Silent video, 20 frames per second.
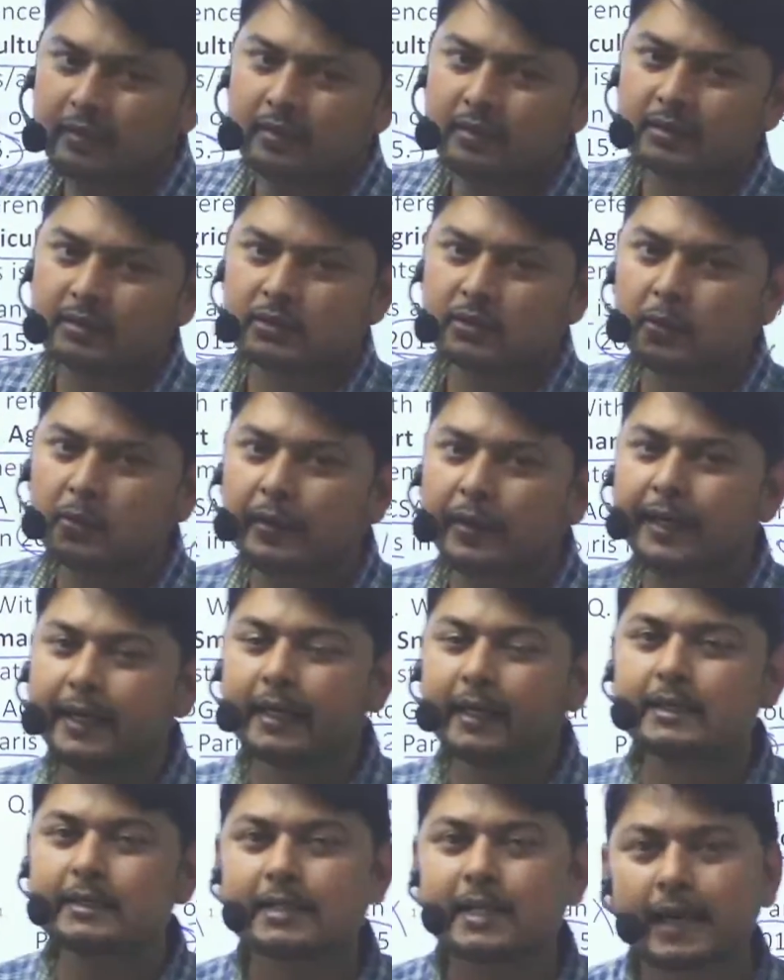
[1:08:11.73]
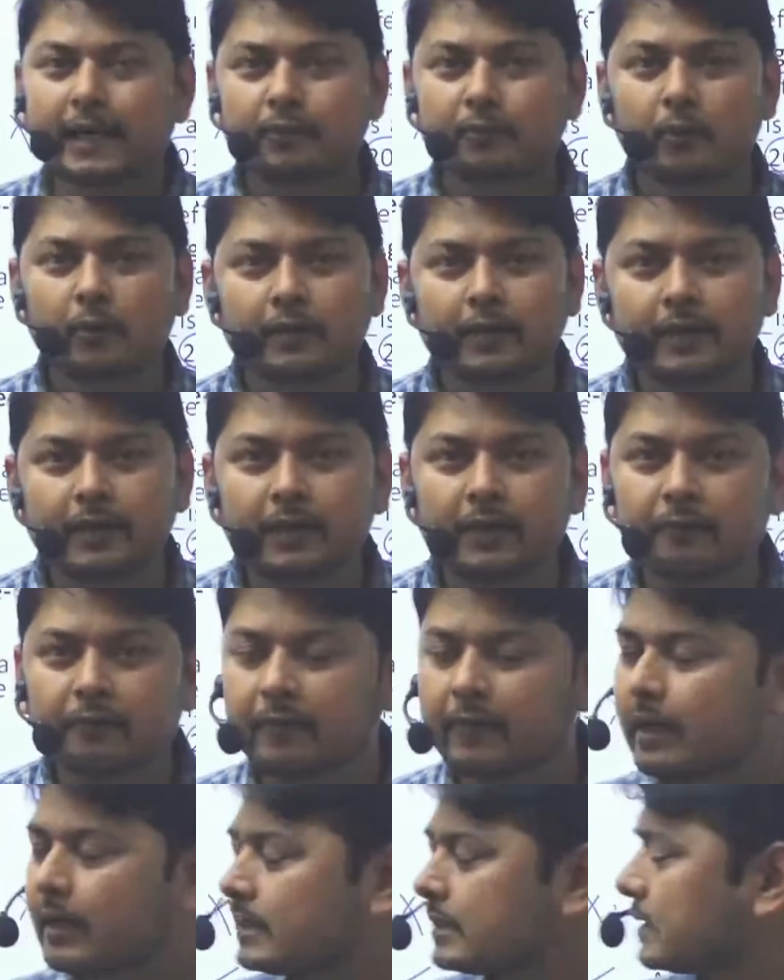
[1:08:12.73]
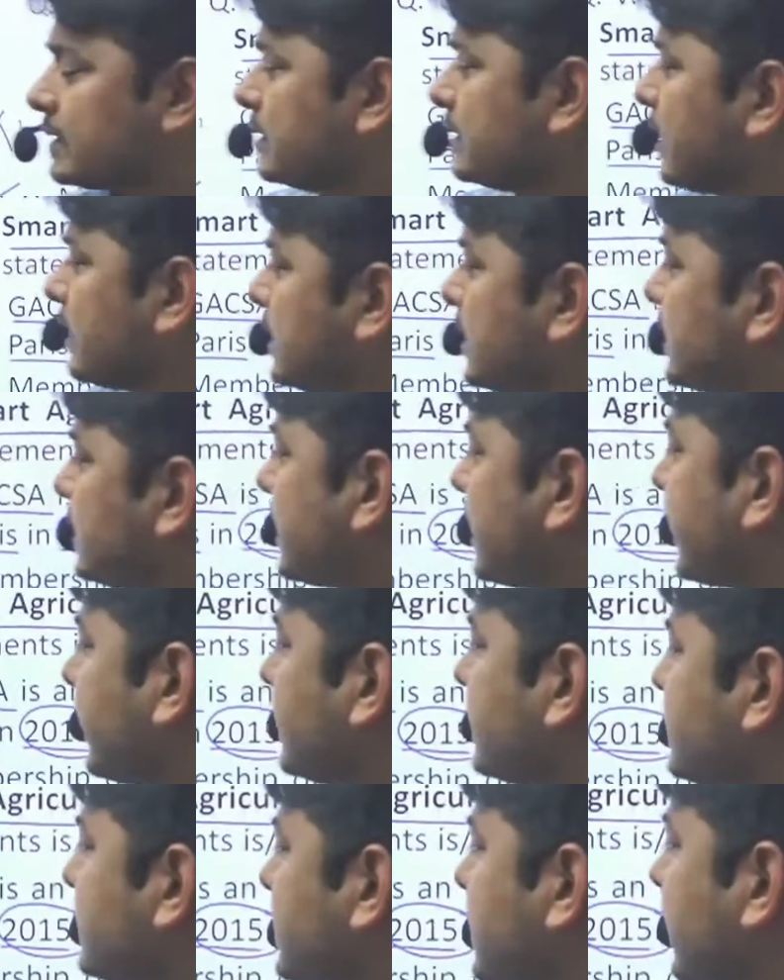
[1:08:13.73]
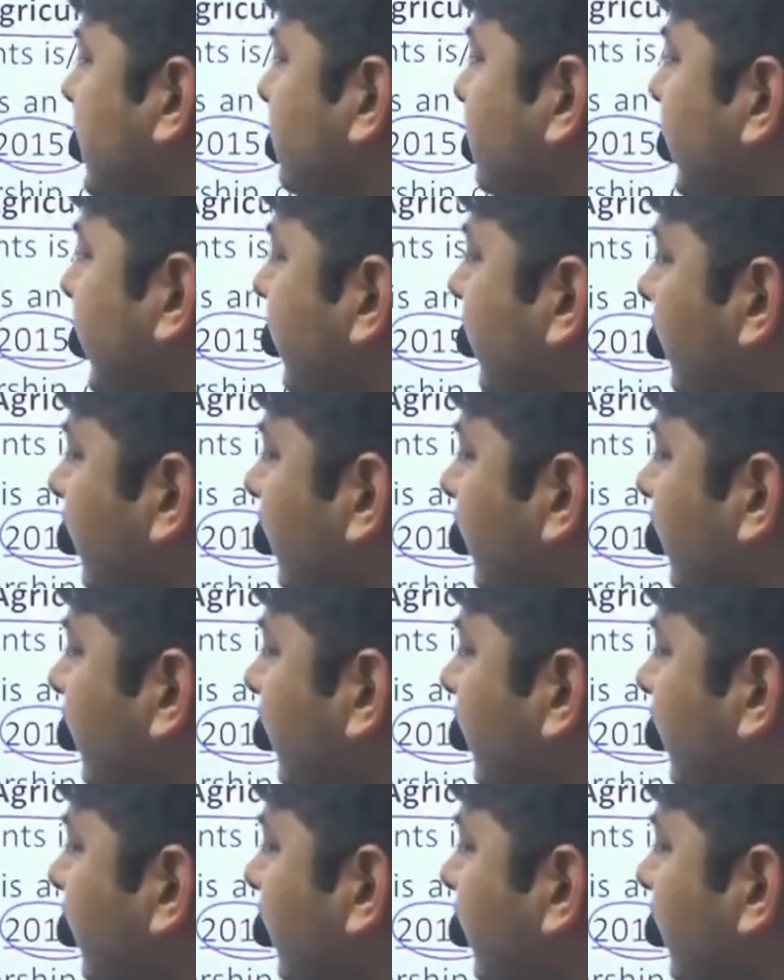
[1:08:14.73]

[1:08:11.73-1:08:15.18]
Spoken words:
So it is headquartered in France. This is second statement.